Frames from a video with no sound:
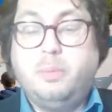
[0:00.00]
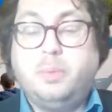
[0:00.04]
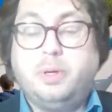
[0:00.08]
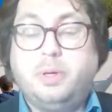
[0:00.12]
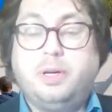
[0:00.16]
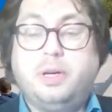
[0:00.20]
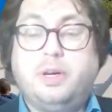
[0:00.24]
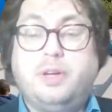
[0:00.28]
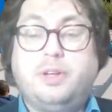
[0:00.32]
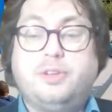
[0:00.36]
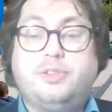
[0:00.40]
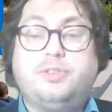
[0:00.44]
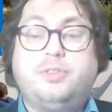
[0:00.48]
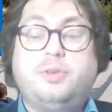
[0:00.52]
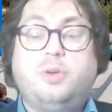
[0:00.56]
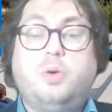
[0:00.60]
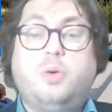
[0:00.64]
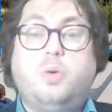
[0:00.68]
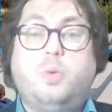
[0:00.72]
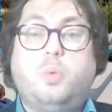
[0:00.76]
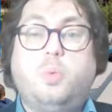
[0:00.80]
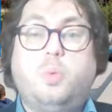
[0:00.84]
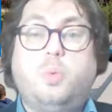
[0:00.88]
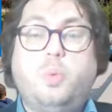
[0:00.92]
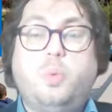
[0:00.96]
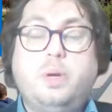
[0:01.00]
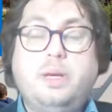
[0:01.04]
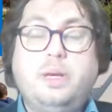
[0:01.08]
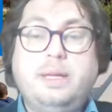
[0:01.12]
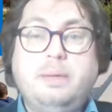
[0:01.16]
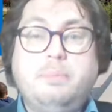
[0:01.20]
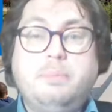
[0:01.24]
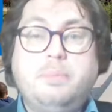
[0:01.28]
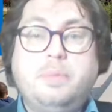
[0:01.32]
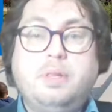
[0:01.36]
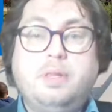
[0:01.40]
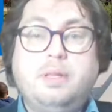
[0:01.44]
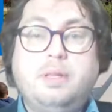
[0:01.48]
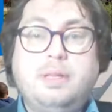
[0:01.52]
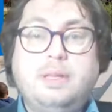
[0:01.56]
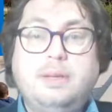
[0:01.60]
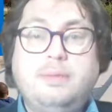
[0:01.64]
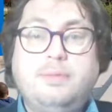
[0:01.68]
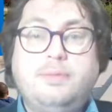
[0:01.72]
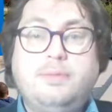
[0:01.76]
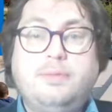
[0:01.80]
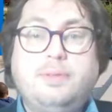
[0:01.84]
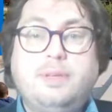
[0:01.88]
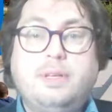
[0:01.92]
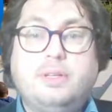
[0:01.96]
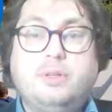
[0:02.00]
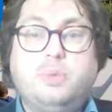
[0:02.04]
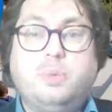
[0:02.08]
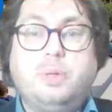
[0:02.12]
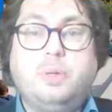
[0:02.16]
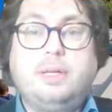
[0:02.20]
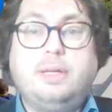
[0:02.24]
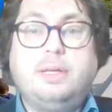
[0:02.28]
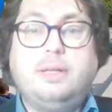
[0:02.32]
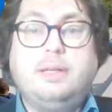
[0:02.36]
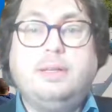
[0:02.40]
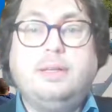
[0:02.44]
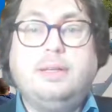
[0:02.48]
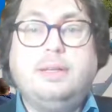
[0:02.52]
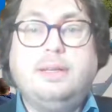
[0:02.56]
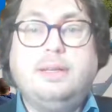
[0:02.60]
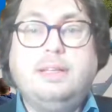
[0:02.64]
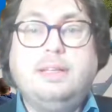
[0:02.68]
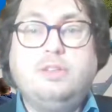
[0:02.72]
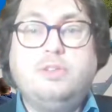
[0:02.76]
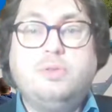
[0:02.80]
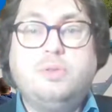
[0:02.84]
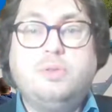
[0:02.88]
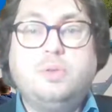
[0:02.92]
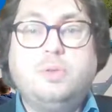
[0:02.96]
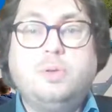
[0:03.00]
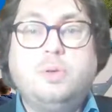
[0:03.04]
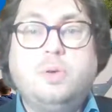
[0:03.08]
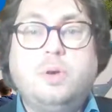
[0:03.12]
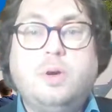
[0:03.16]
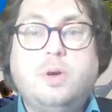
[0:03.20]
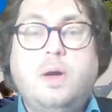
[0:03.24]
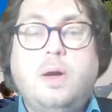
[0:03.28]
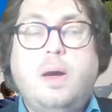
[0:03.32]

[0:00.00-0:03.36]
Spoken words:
because we believe that we need to